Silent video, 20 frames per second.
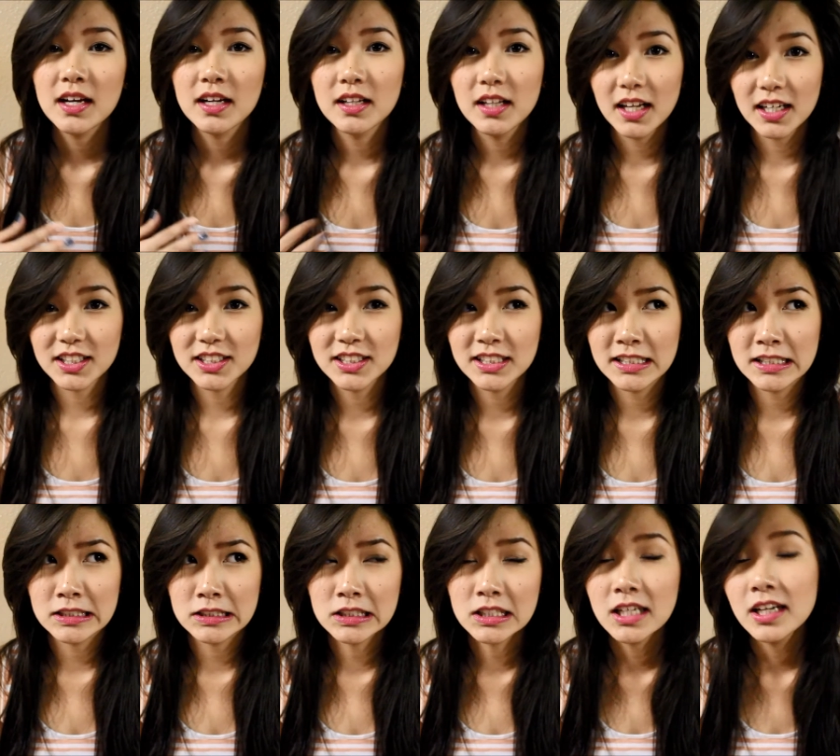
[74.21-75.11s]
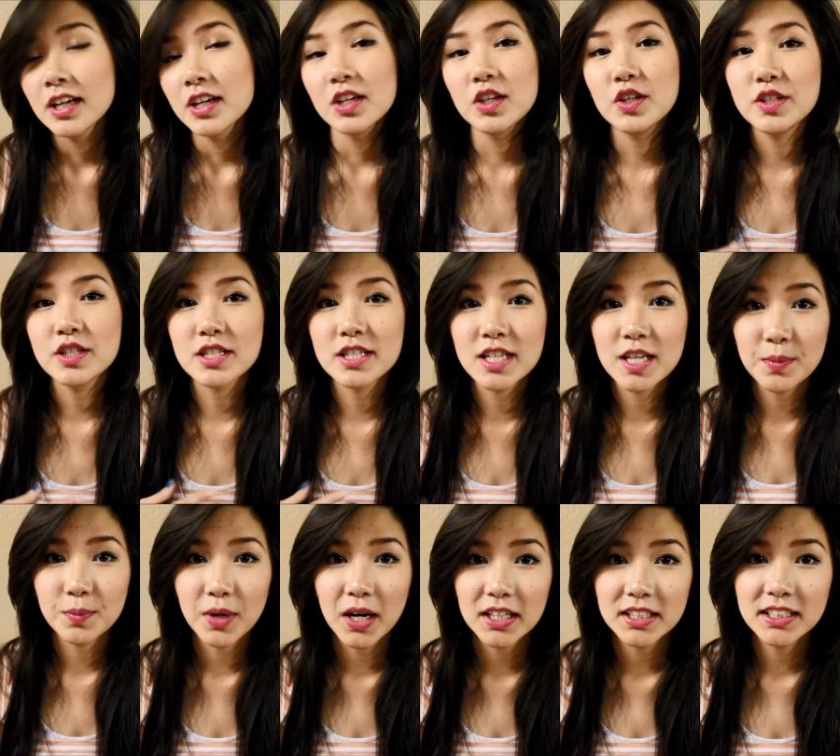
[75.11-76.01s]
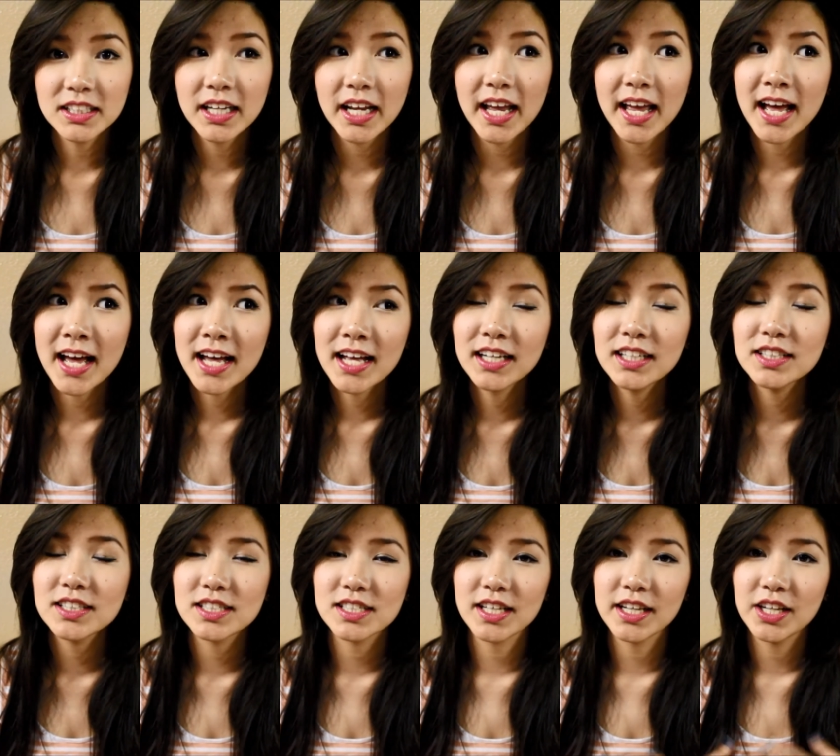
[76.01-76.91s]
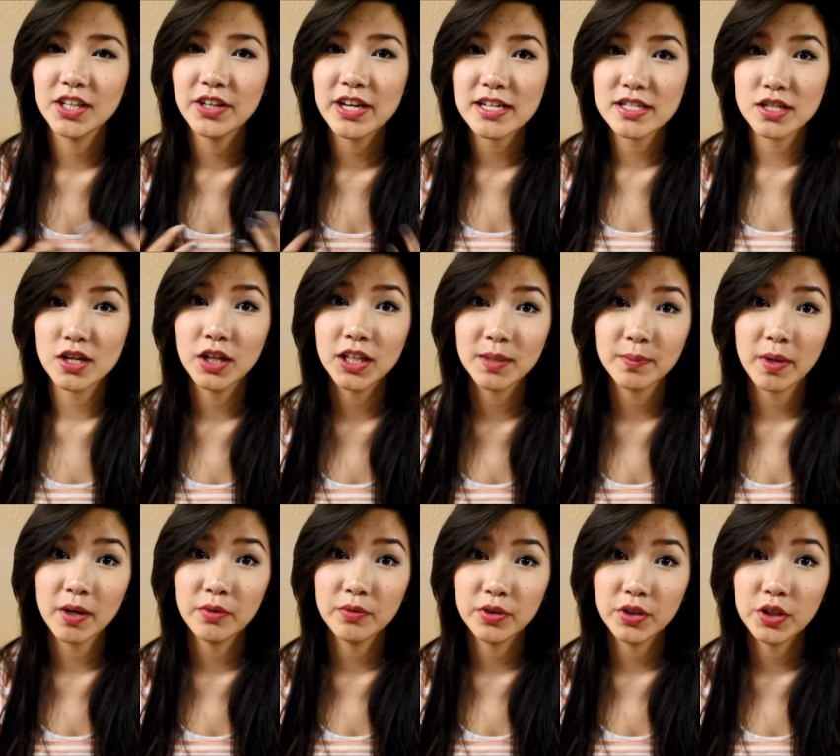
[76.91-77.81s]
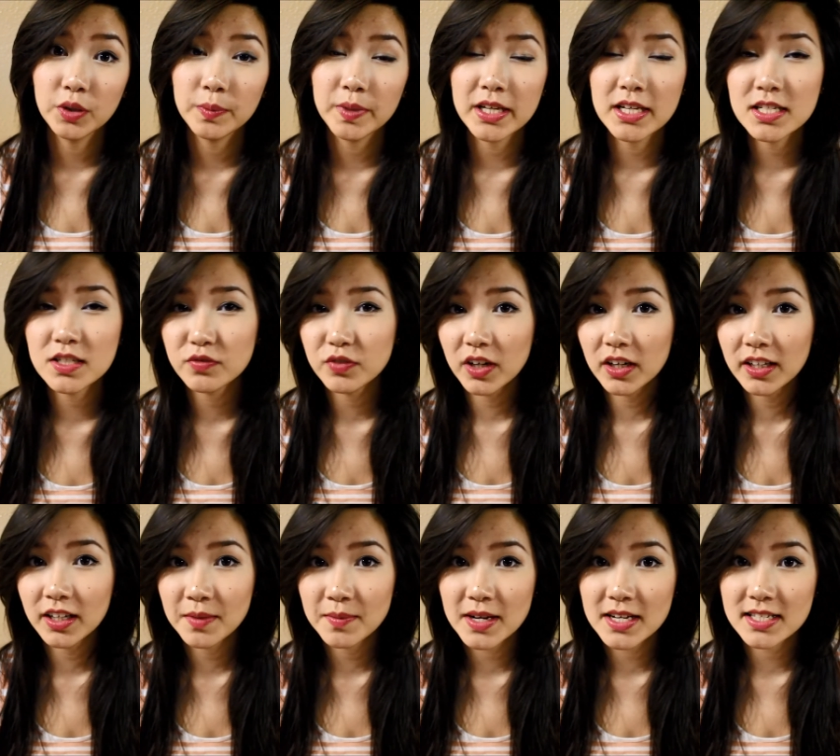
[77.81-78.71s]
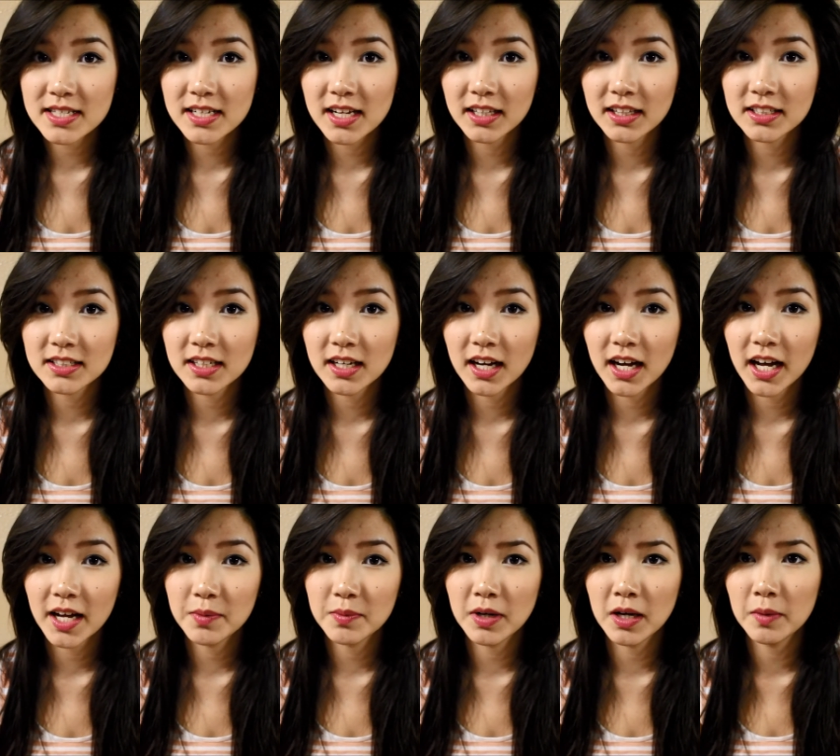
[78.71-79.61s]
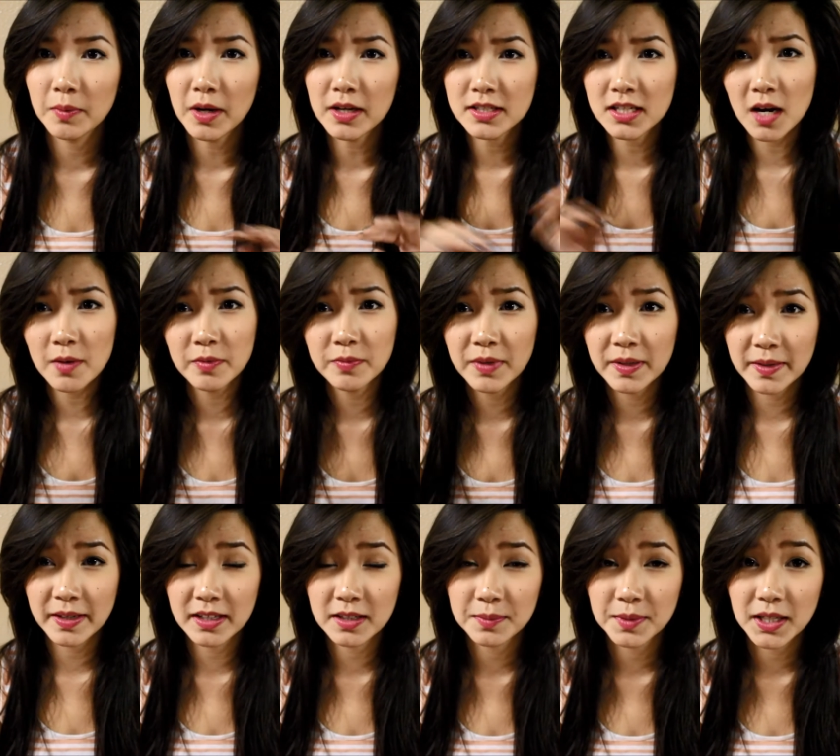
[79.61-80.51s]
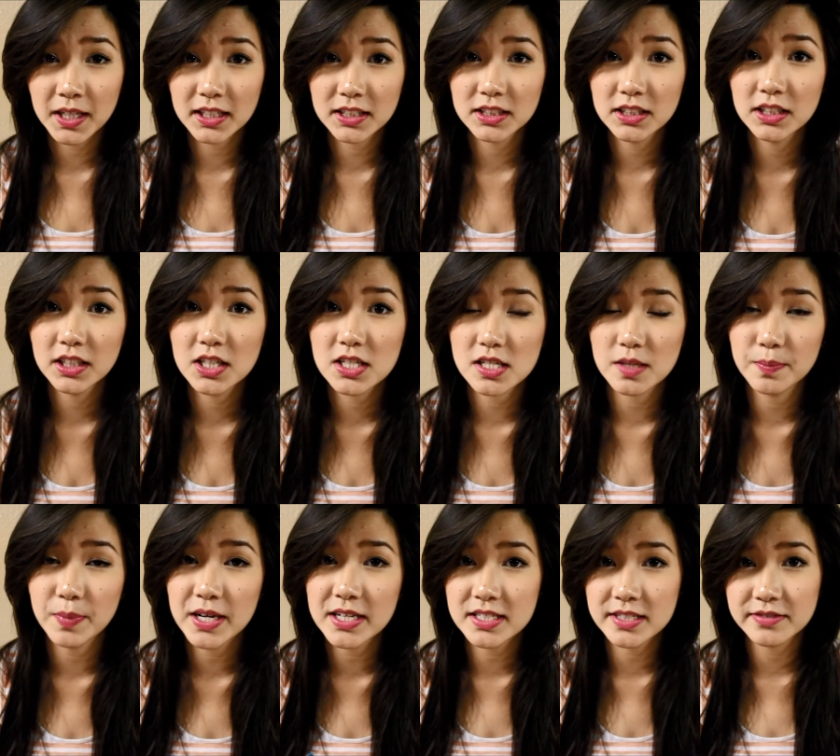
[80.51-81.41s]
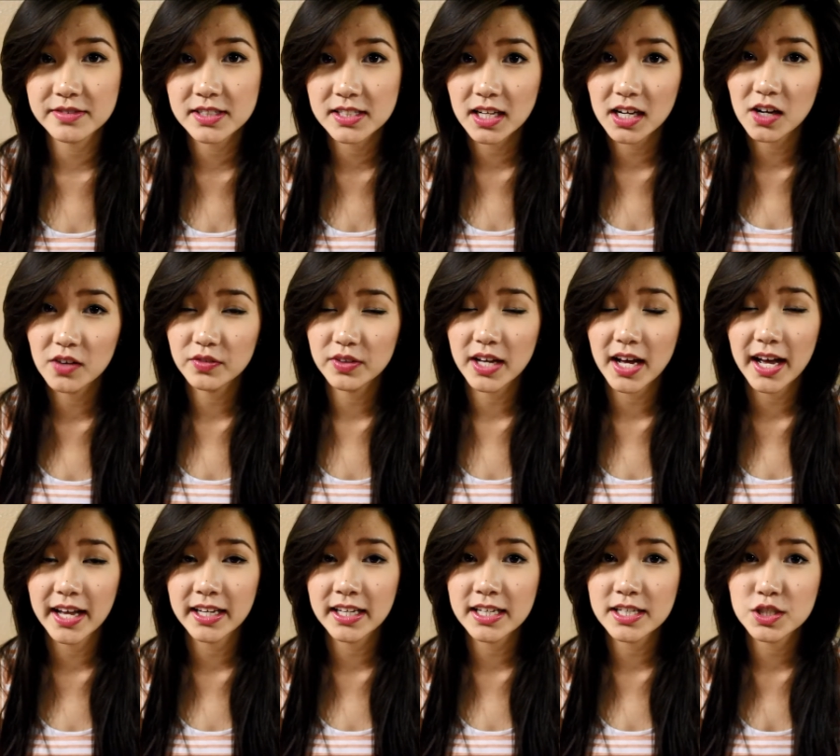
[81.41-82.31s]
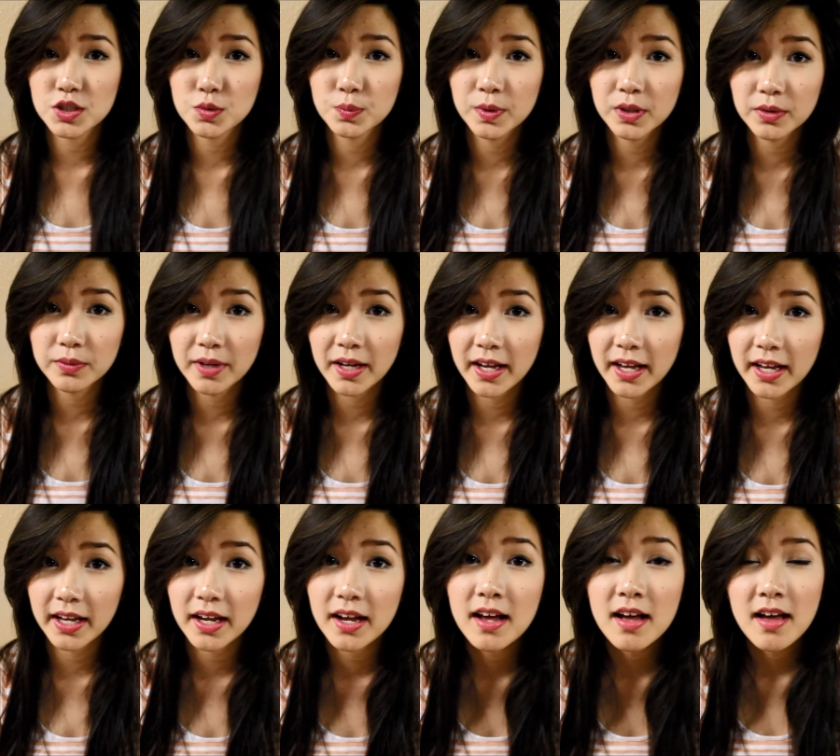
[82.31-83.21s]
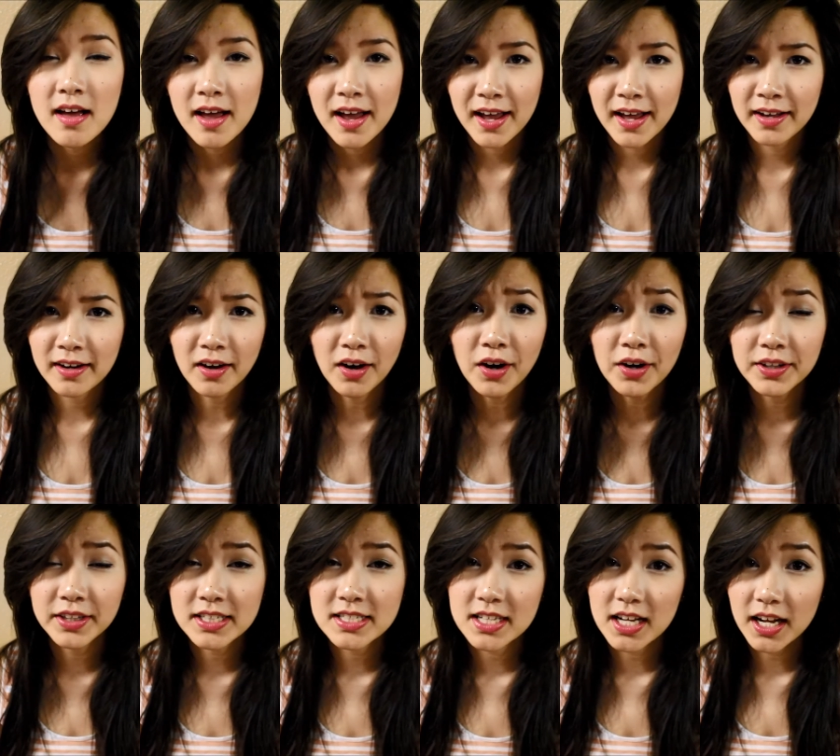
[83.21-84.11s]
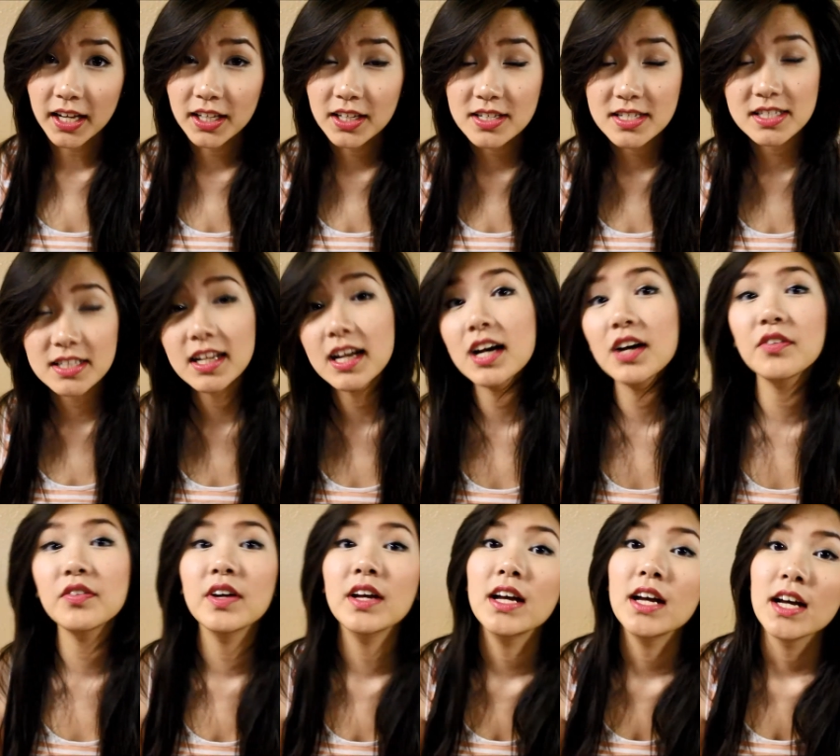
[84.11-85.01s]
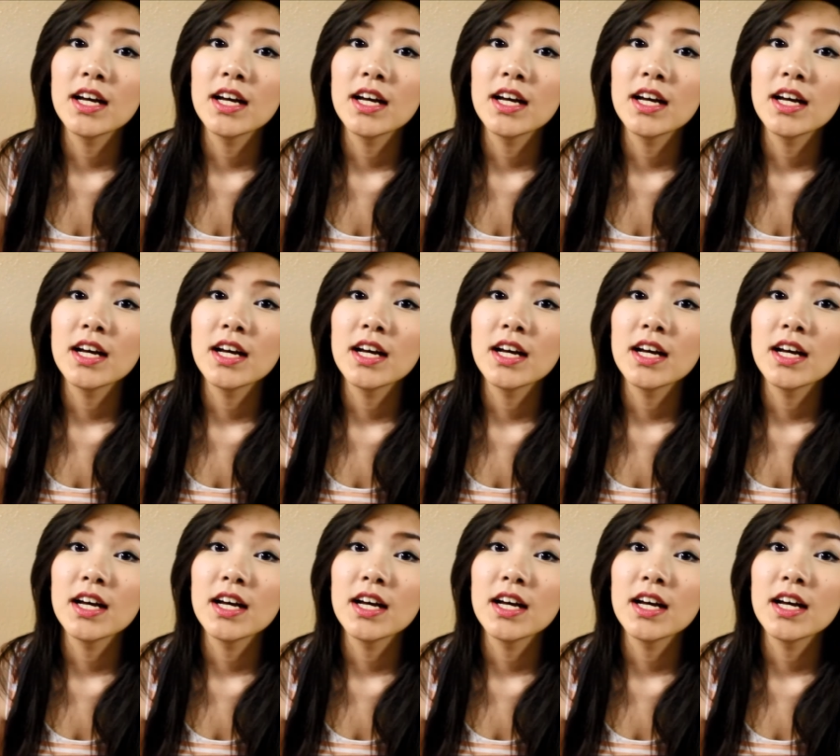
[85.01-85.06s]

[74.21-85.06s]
collection, you just keep watching. And just letting you guys know that my room is fairly messy at the time. Um, on top of my makeup collection, there's a bunch of stuff that I need to put away and all this other stuff.